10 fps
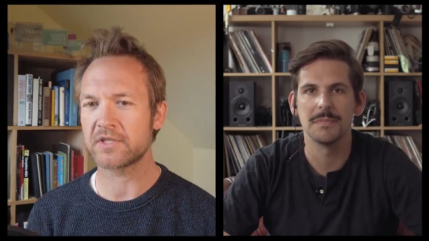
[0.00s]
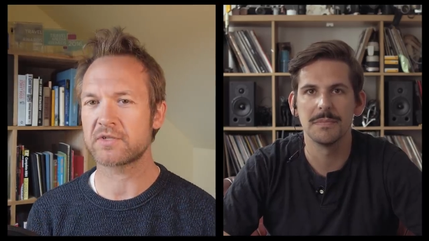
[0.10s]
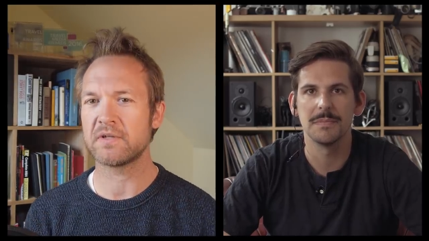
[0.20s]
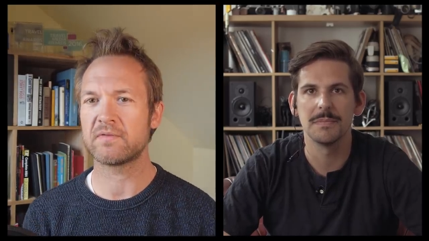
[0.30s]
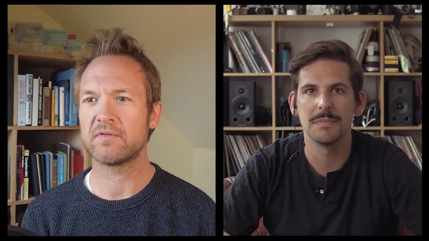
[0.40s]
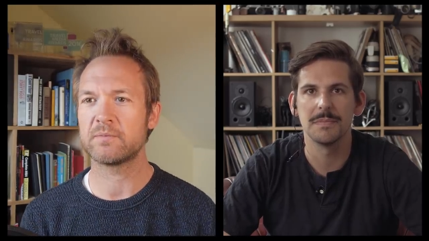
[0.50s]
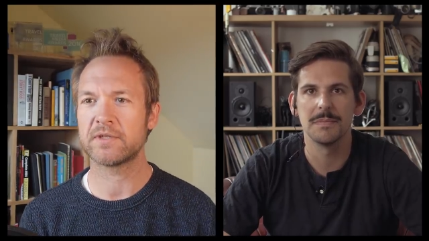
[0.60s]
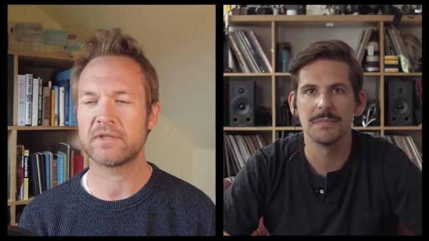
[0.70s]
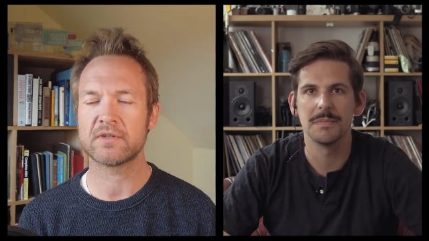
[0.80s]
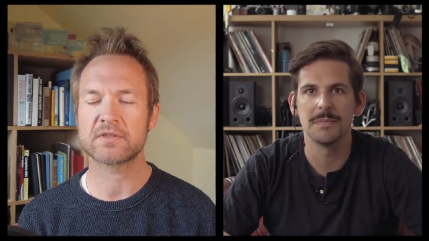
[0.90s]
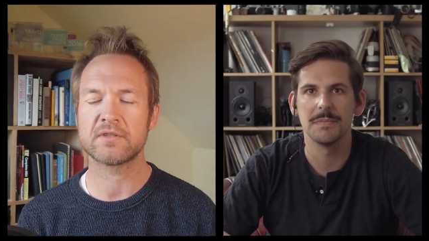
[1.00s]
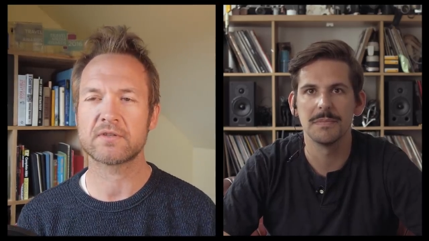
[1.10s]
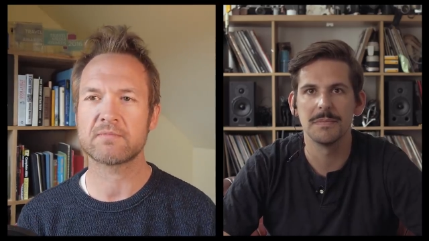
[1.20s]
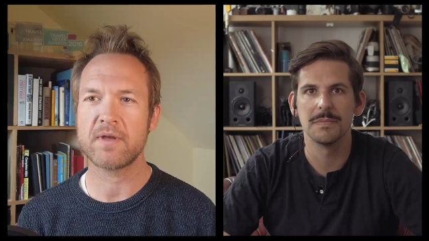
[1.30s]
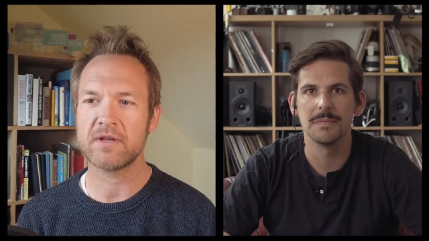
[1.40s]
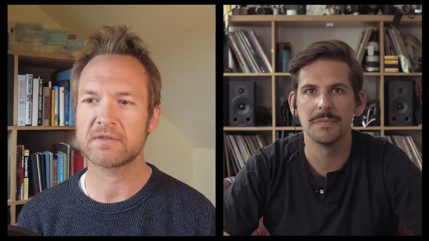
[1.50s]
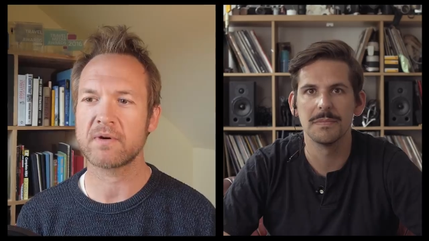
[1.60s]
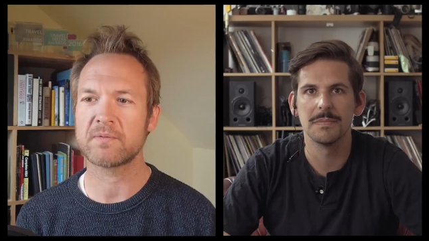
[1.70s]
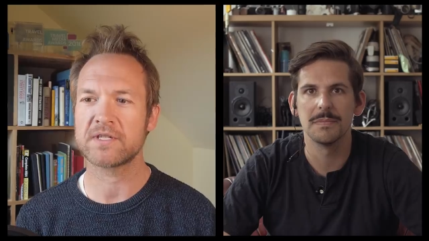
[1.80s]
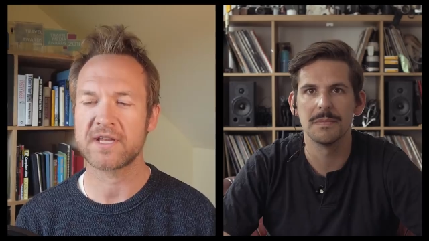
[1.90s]
Speaker 1: in street food, but those those meals
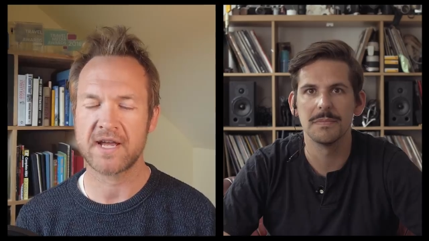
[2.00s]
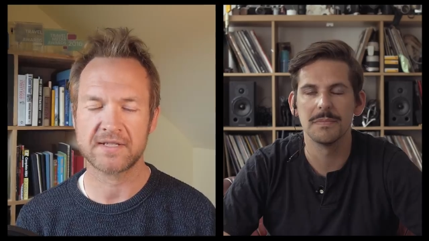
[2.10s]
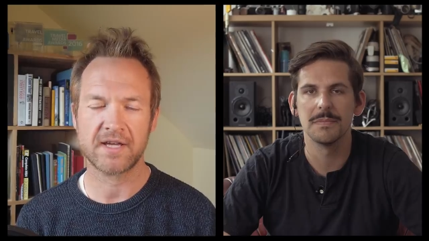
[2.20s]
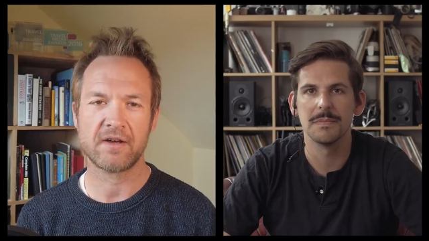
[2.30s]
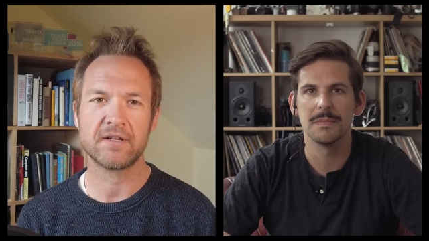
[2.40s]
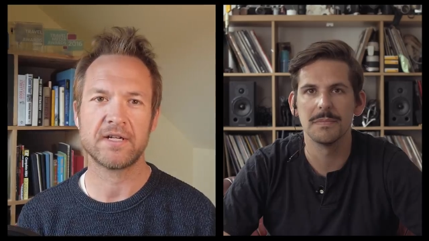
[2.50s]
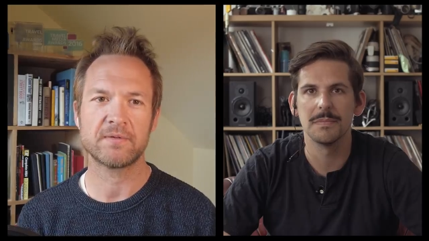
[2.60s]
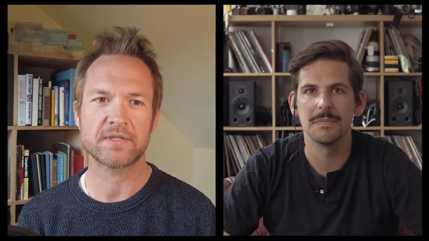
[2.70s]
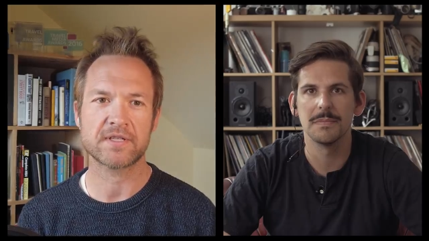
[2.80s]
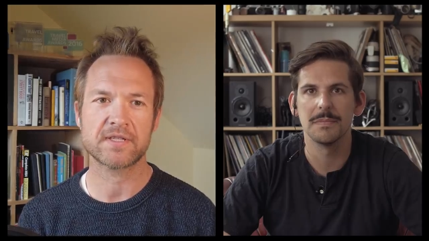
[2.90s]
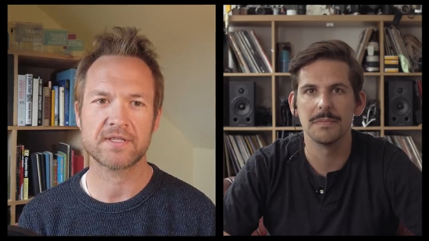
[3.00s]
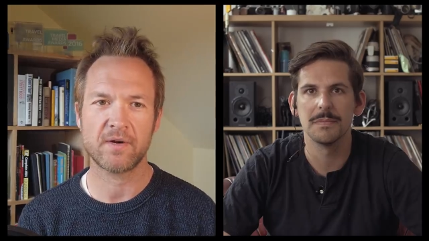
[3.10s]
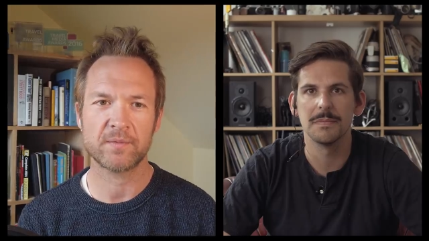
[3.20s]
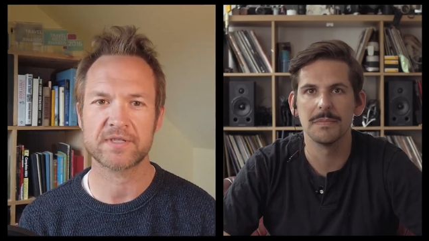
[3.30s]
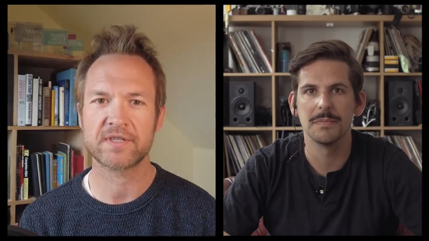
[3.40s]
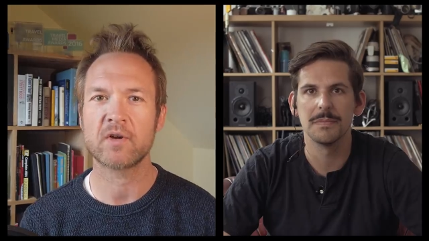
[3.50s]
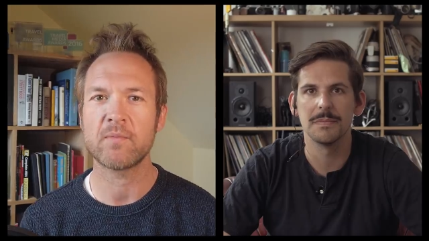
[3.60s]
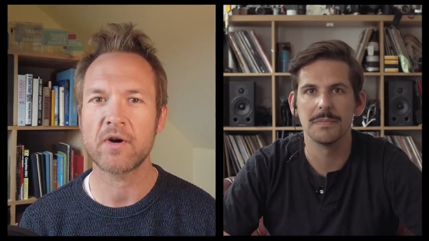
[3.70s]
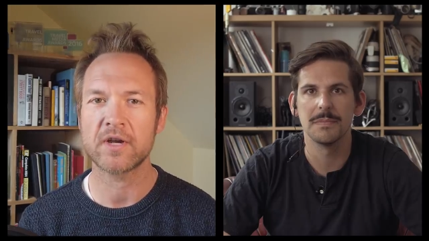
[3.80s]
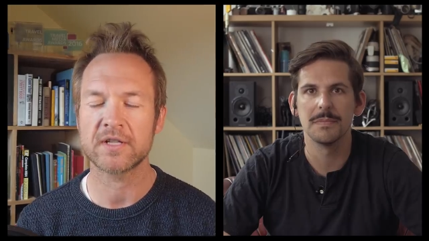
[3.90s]
where we sat down and it was just almost
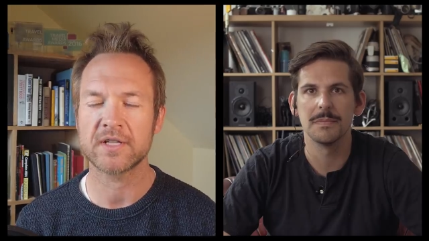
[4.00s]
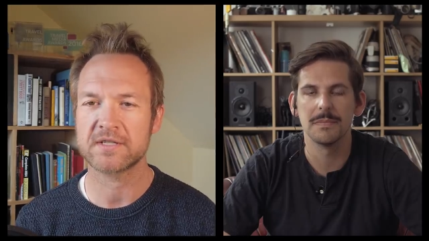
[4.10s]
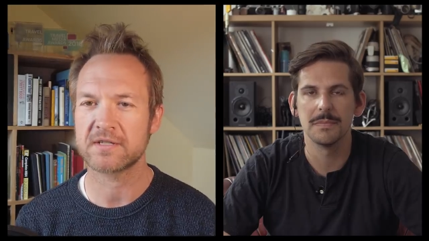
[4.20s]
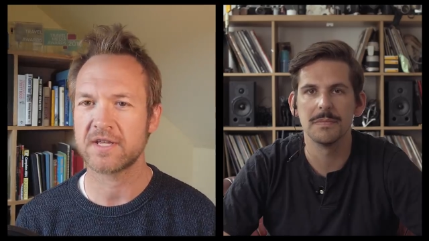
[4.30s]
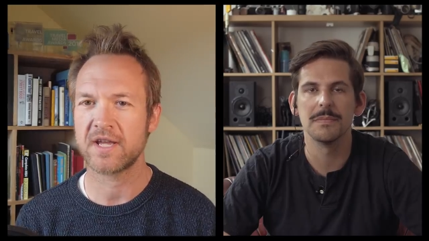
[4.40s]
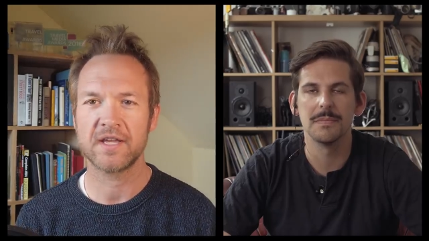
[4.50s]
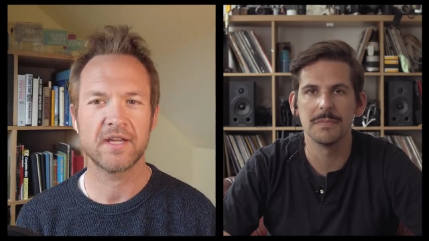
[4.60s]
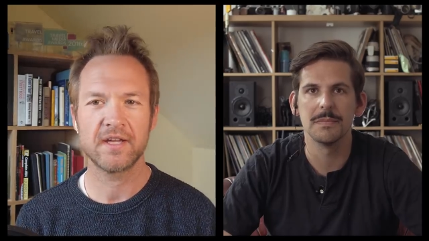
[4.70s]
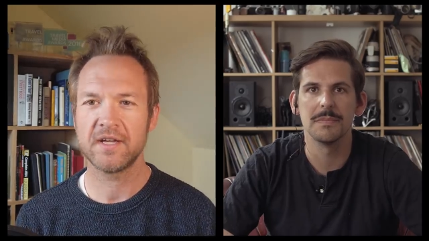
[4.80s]
ceremonial, as you say.